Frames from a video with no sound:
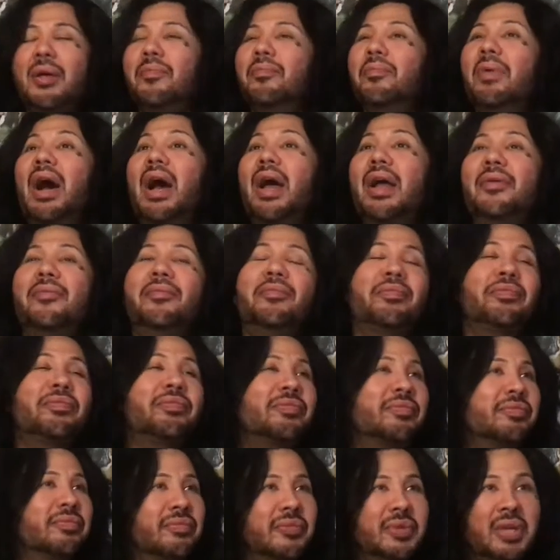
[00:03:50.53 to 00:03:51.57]
But
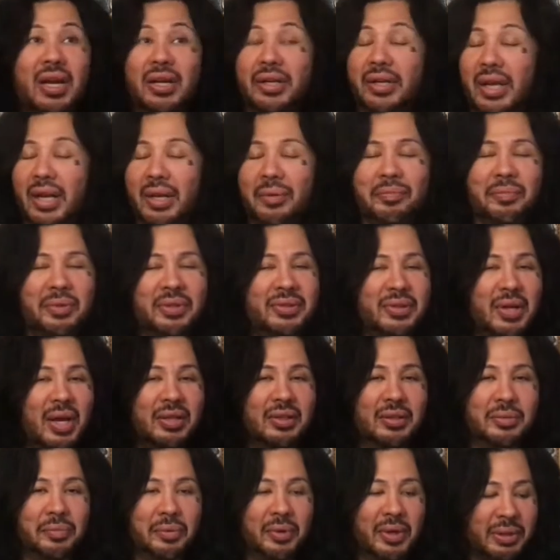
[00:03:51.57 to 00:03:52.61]
again,
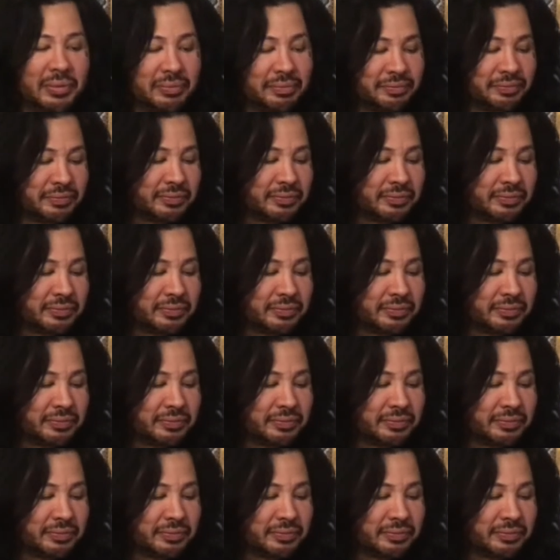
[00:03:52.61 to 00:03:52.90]
besides the point,